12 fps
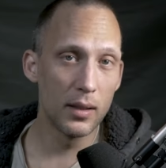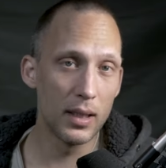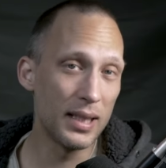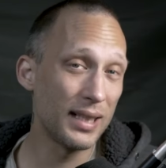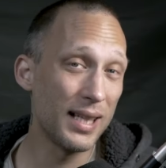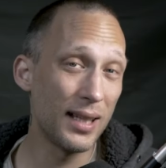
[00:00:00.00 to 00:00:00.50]

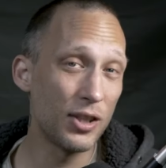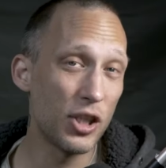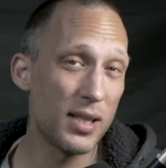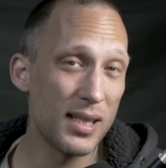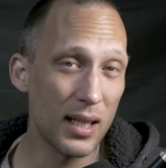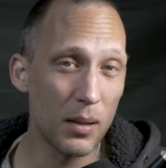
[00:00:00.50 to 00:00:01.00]
The
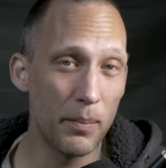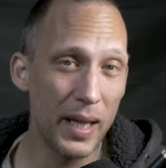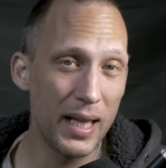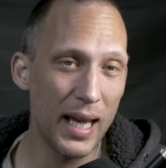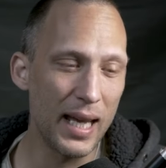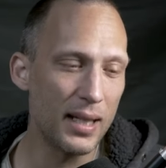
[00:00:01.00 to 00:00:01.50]
technology is still in
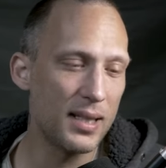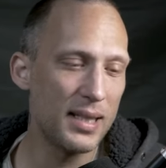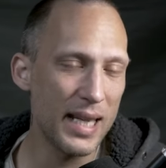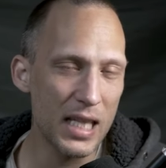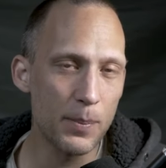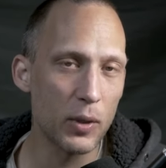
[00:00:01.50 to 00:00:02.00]
beta and
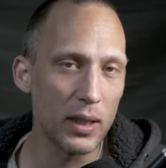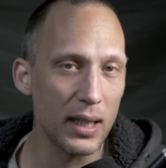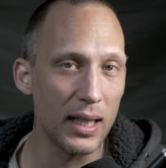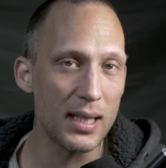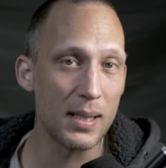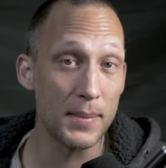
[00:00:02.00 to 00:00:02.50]

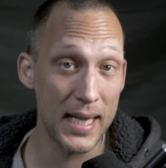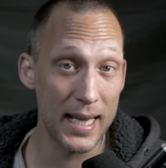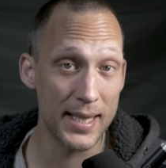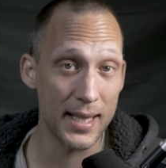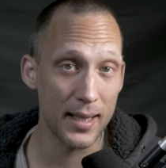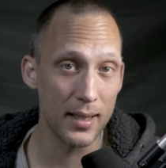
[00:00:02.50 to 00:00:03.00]
desperately needs some
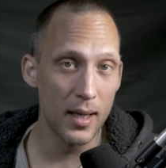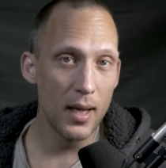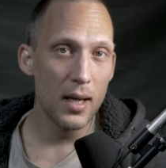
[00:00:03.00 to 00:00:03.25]
testing.